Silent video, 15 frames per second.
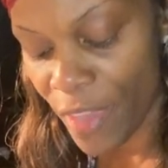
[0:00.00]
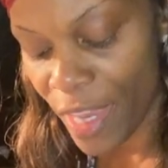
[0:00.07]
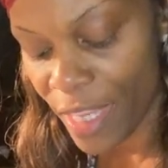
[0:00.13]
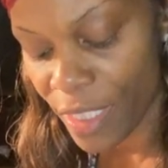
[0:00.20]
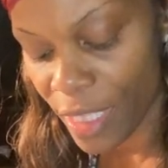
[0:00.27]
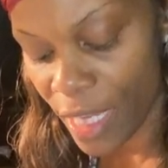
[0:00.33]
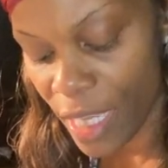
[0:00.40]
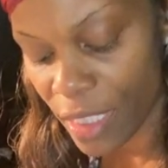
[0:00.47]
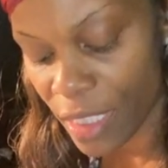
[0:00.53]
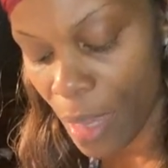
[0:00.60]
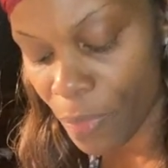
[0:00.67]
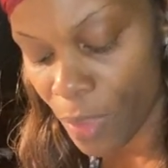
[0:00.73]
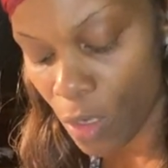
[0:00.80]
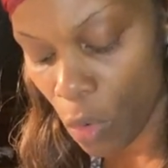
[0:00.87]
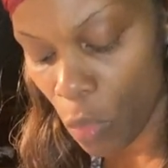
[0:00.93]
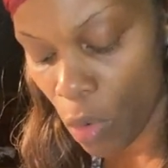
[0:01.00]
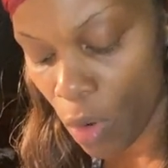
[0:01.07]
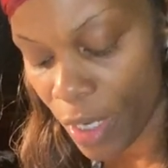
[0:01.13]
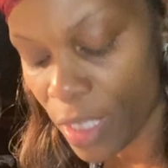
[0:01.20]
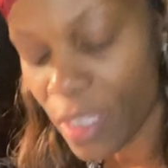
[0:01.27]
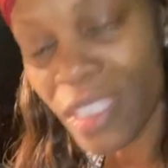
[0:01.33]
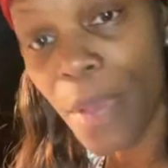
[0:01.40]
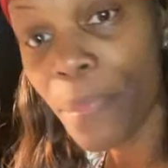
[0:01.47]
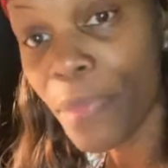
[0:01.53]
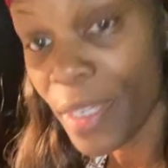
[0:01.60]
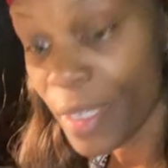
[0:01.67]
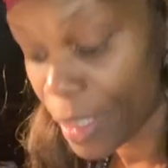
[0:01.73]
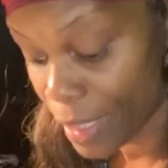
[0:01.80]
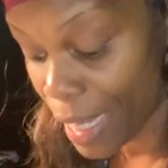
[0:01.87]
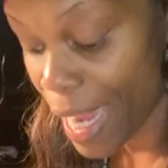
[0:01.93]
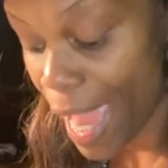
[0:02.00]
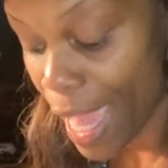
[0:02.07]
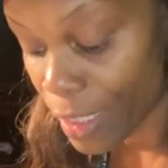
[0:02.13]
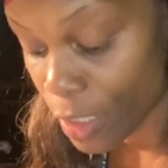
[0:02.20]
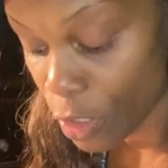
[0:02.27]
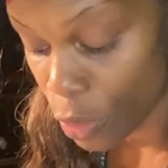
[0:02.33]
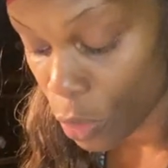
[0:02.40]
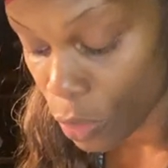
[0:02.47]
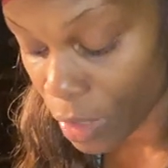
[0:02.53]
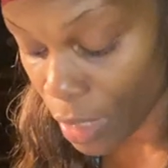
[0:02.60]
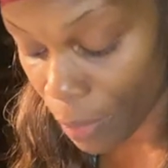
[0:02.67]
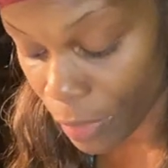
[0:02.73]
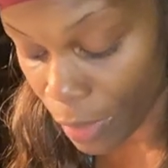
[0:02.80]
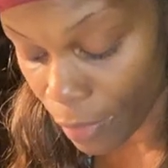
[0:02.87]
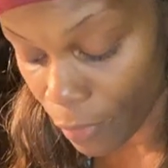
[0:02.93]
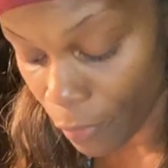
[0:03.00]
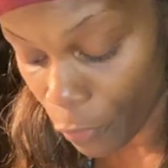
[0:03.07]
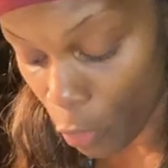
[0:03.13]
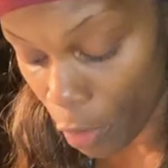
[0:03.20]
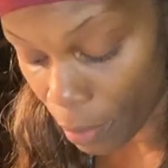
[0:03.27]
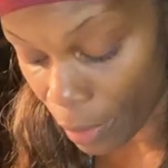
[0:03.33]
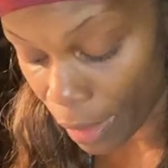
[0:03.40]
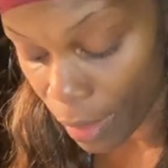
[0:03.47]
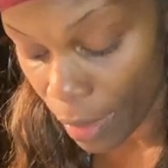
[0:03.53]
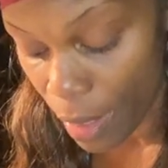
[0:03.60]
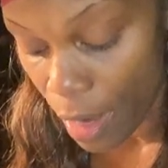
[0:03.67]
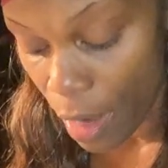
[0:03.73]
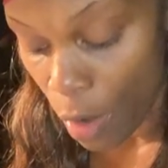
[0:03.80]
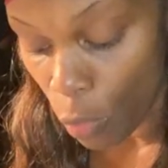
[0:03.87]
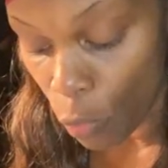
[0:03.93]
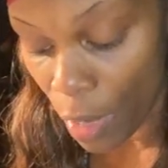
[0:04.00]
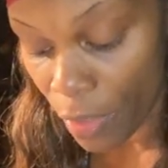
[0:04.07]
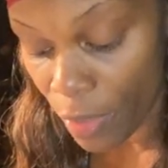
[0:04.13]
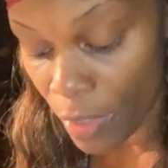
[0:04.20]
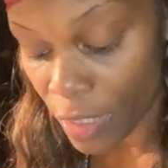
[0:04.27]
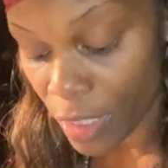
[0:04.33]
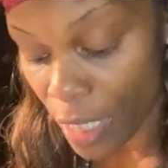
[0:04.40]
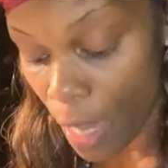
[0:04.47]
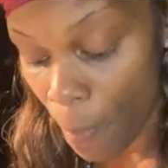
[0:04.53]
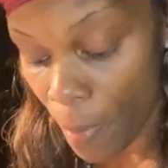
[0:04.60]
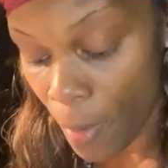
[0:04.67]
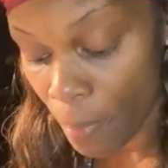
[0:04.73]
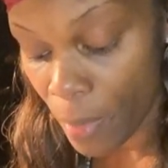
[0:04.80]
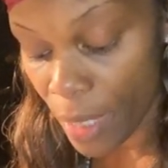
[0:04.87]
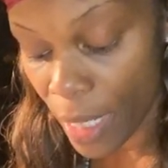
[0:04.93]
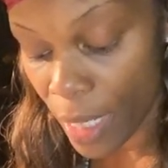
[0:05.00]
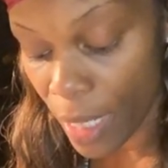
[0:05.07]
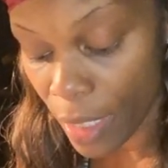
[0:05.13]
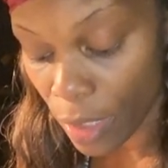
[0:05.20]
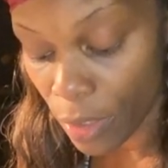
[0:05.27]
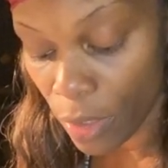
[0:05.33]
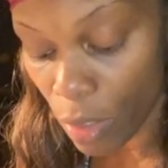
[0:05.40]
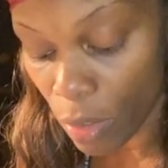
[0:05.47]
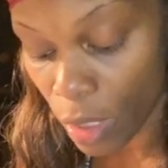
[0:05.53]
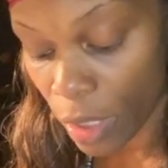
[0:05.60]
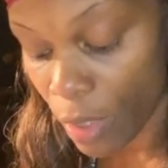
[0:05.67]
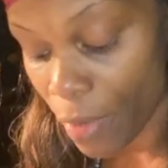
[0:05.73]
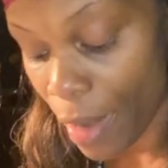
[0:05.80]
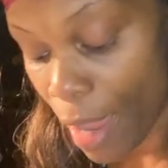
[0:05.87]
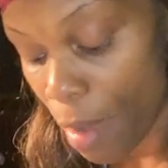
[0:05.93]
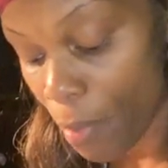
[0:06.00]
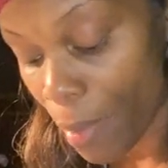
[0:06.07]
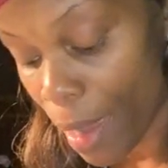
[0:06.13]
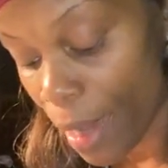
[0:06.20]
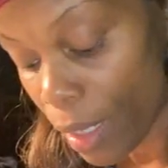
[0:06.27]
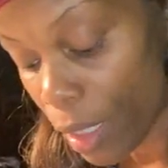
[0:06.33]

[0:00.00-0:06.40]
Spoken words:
they did something or wanted something, they had to do something for me. Whether it's helping me, clear out my